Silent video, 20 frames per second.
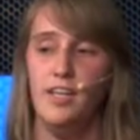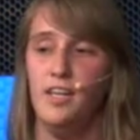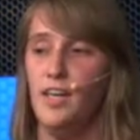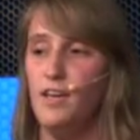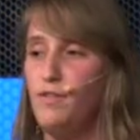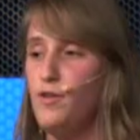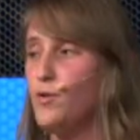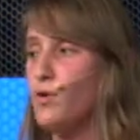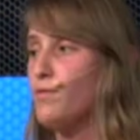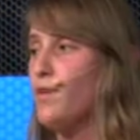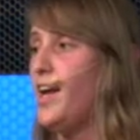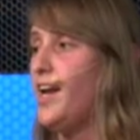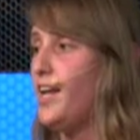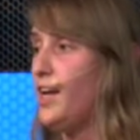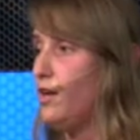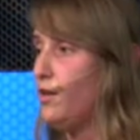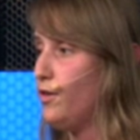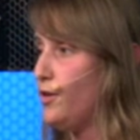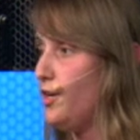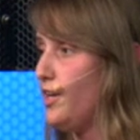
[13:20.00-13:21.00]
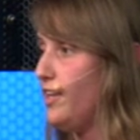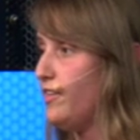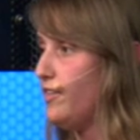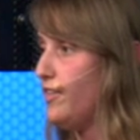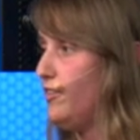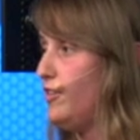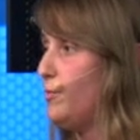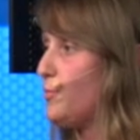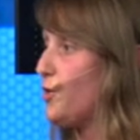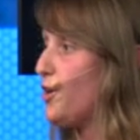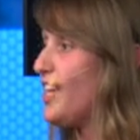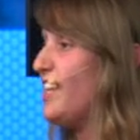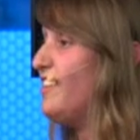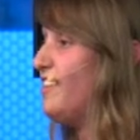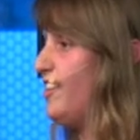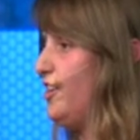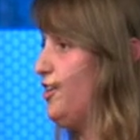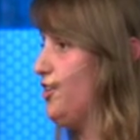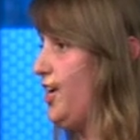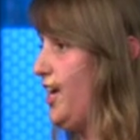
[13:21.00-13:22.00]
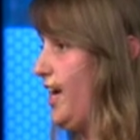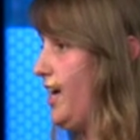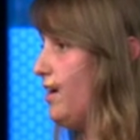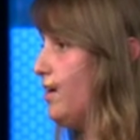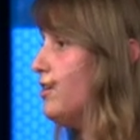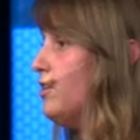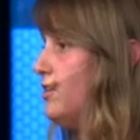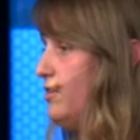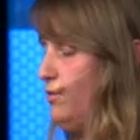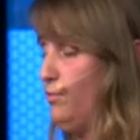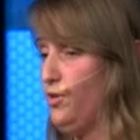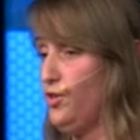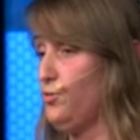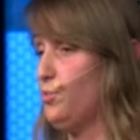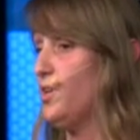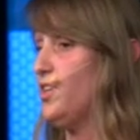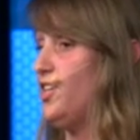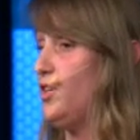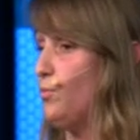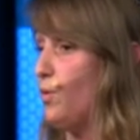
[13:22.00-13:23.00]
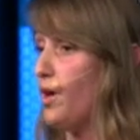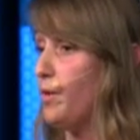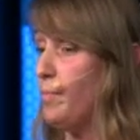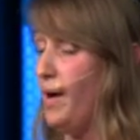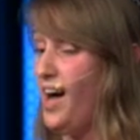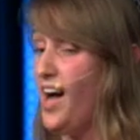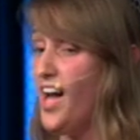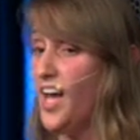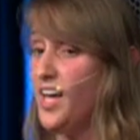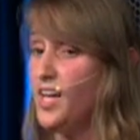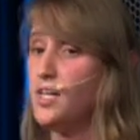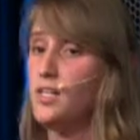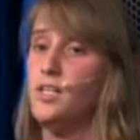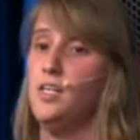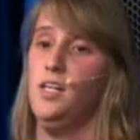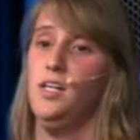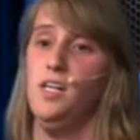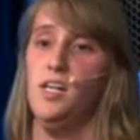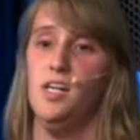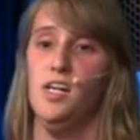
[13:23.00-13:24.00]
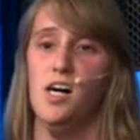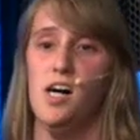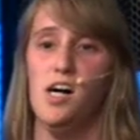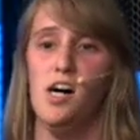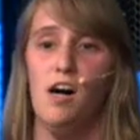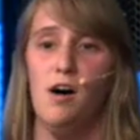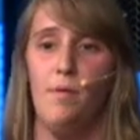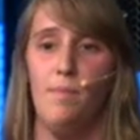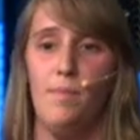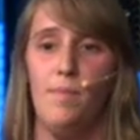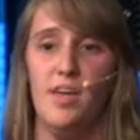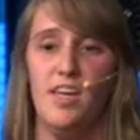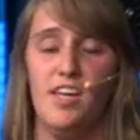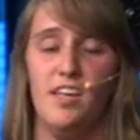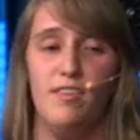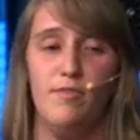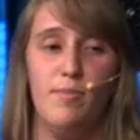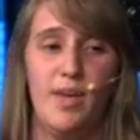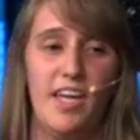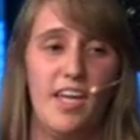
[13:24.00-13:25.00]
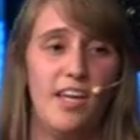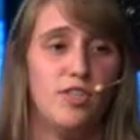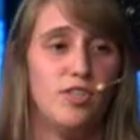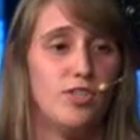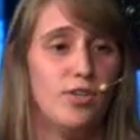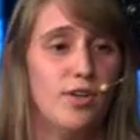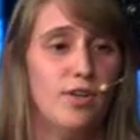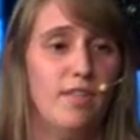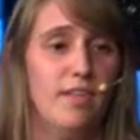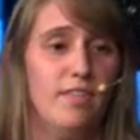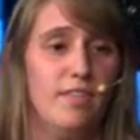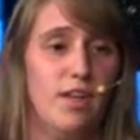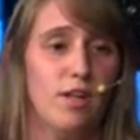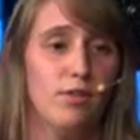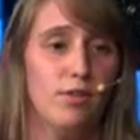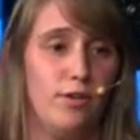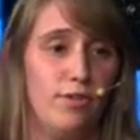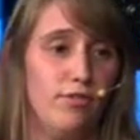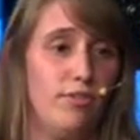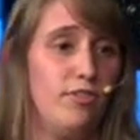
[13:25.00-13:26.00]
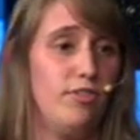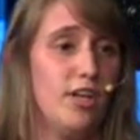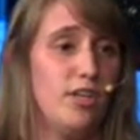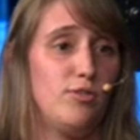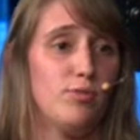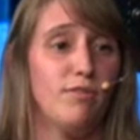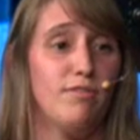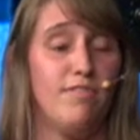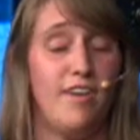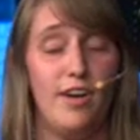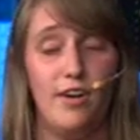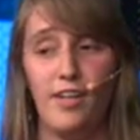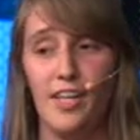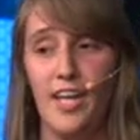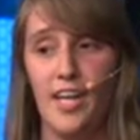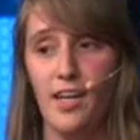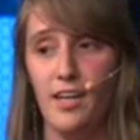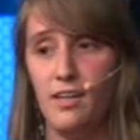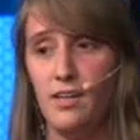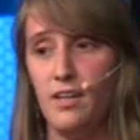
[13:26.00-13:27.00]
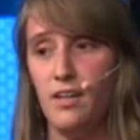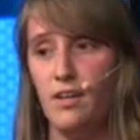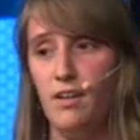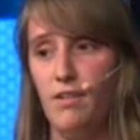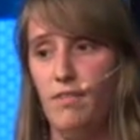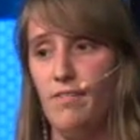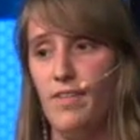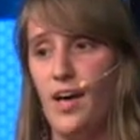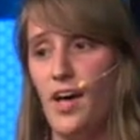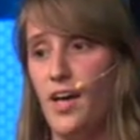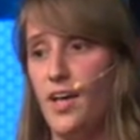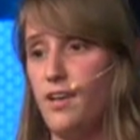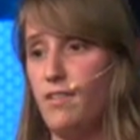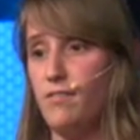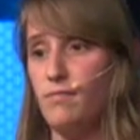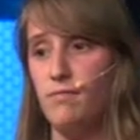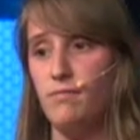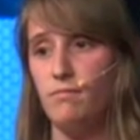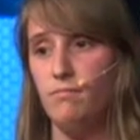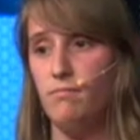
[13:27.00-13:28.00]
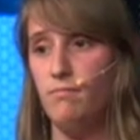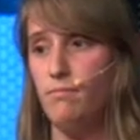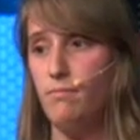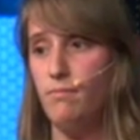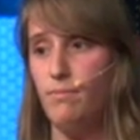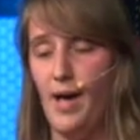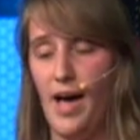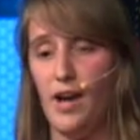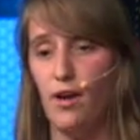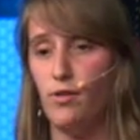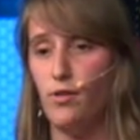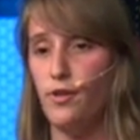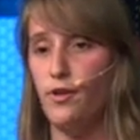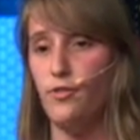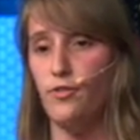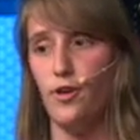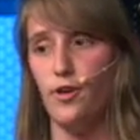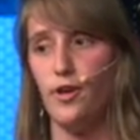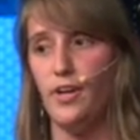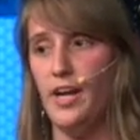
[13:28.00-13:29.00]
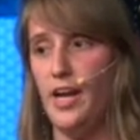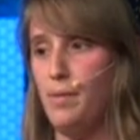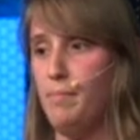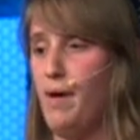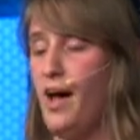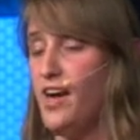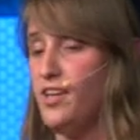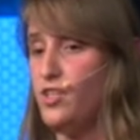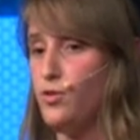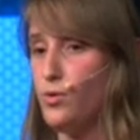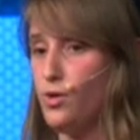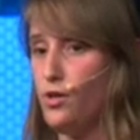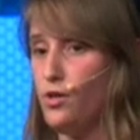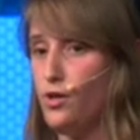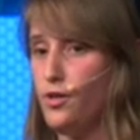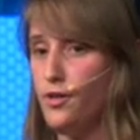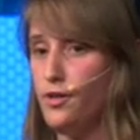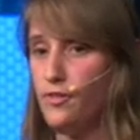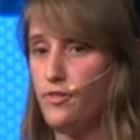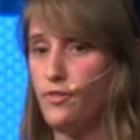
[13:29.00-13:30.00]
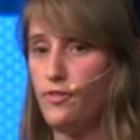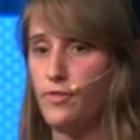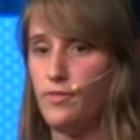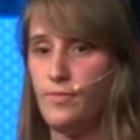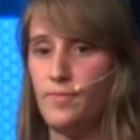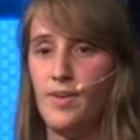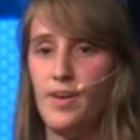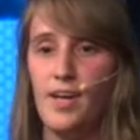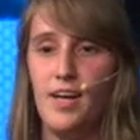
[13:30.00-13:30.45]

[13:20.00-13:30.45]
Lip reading: if you are writing an alerting system or considering which one you want to buy, is making sure that the alerts are scheduled fairly, that bad alerts aren't going to impact your alerts.